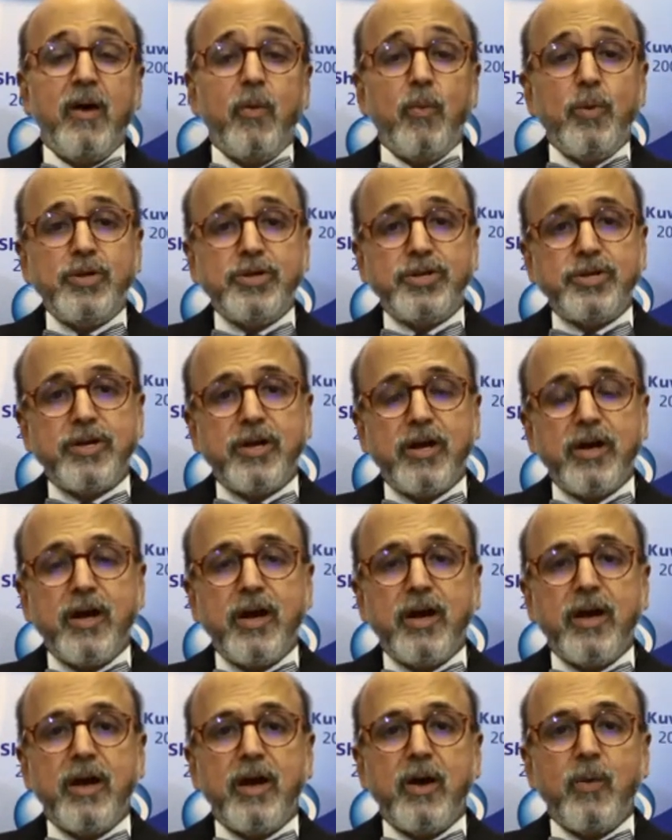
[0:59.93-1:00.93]
which
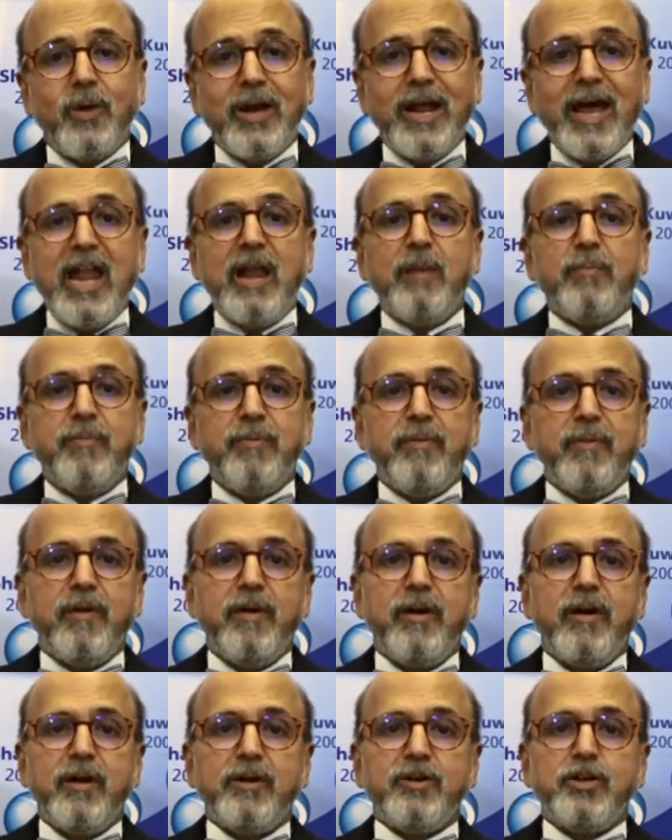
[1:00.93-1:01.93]
will help
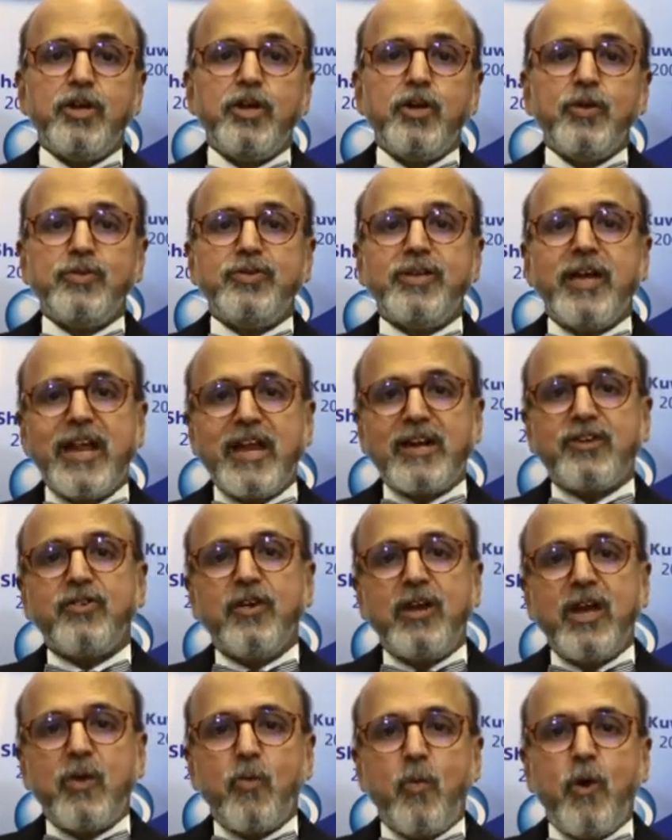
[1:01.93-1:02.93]
to use the
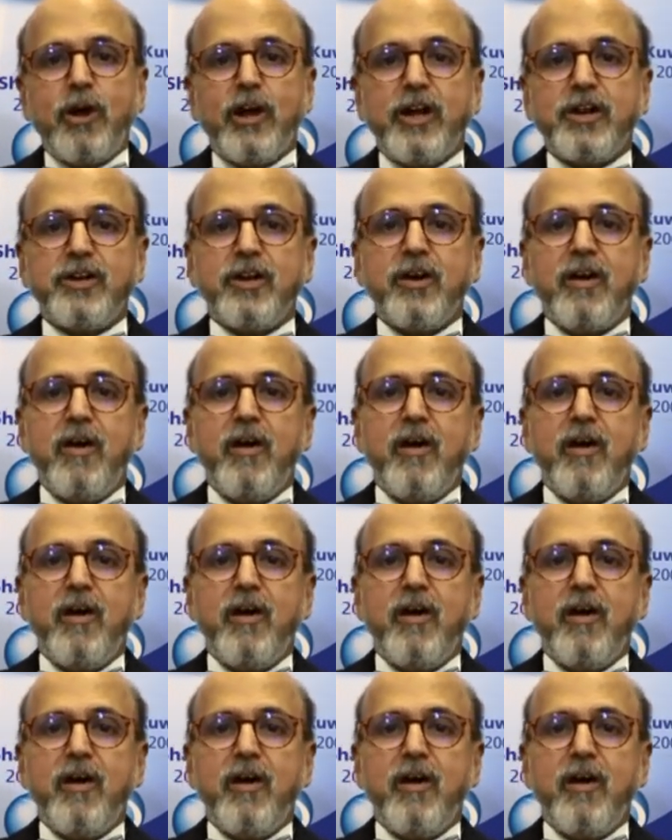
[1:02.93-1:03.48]
electronic wallet